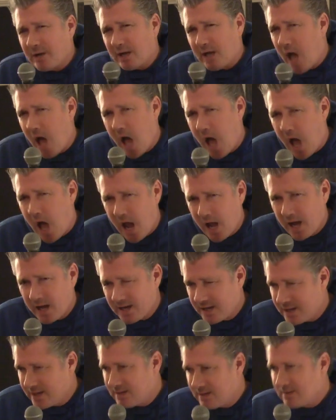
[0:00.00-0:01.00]
type of
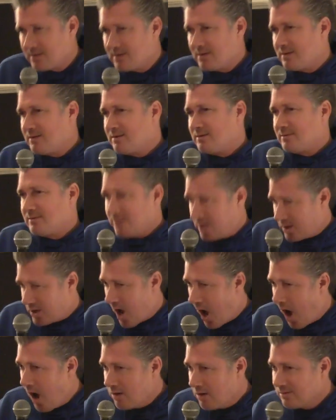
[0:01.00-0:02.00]
guy.
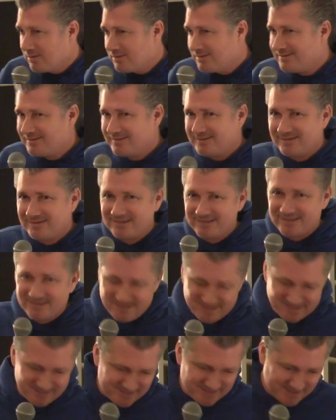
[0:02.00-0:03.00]
You know?
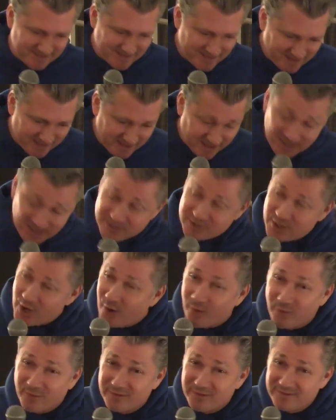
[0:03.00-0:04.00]
I
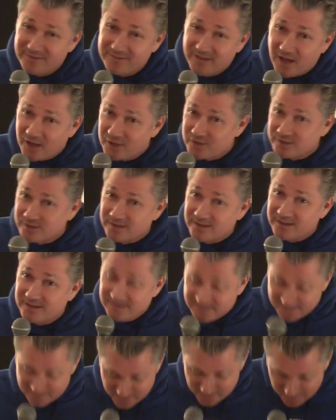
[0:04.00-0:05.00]
don't actually.